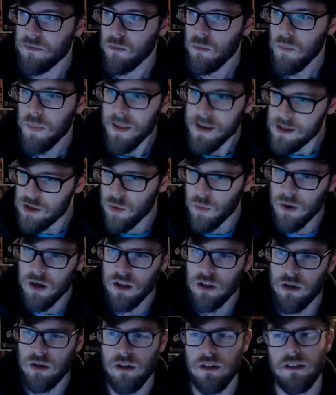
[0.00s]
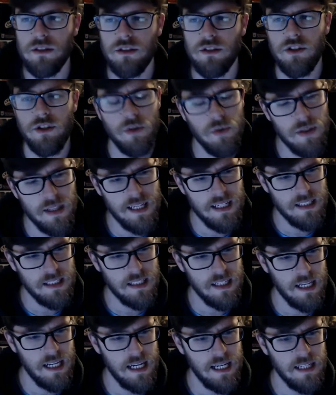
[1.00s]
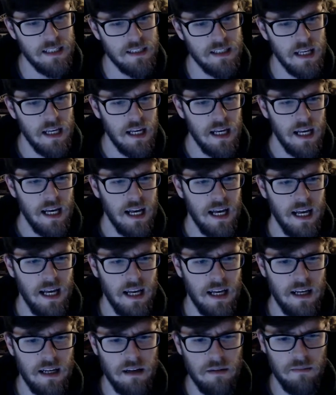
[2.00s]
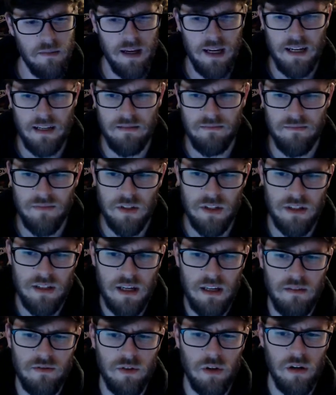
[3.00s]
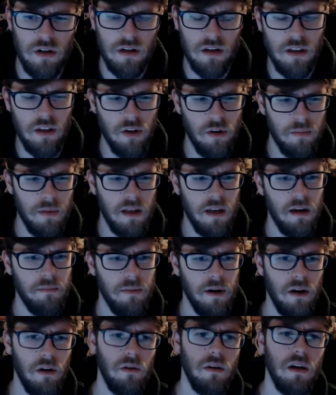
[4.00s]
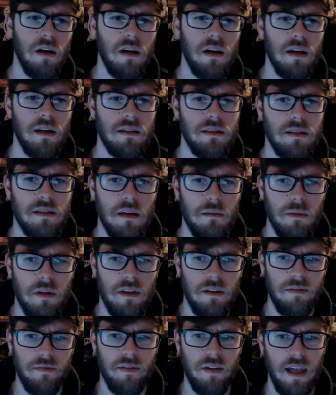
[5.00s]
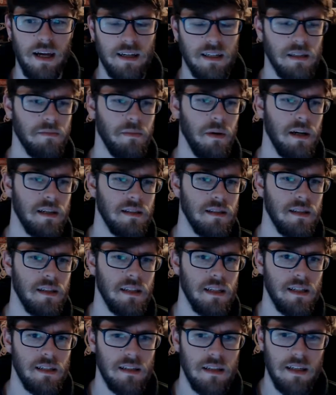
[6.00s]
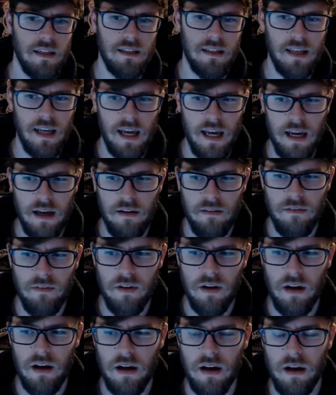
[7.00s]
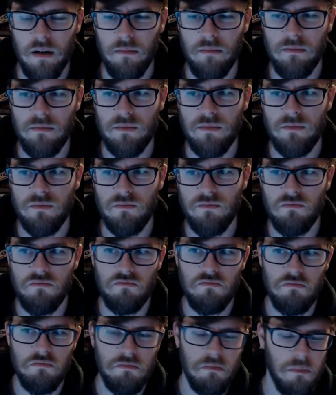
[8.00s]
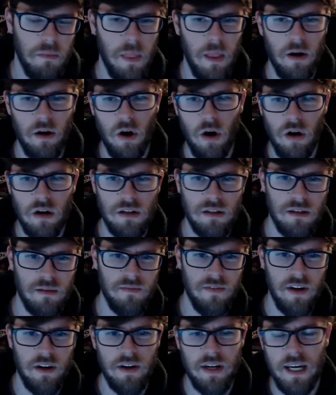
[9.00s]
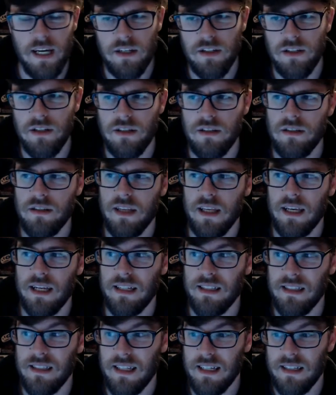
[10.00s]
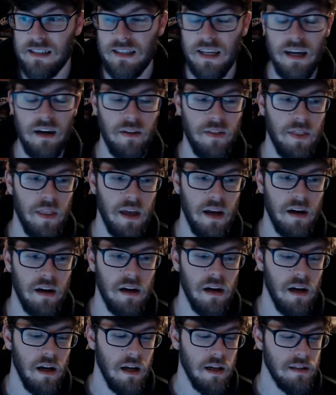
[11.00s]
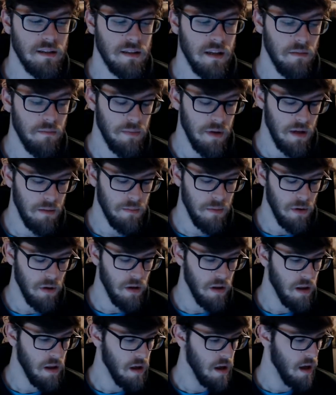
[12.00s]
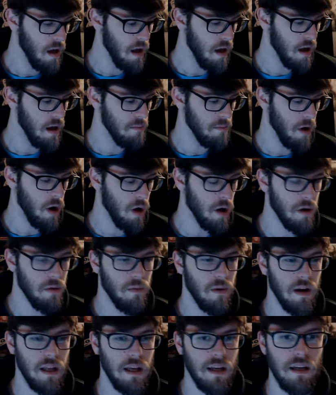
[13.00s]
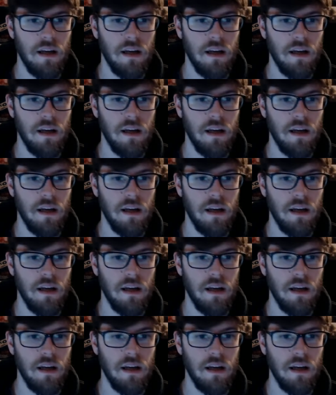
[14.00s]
So we're going to look at two lists today and just kind of talk a little bit about some of the flex spots that these lists have. There are some variations that exist out there. Some people are running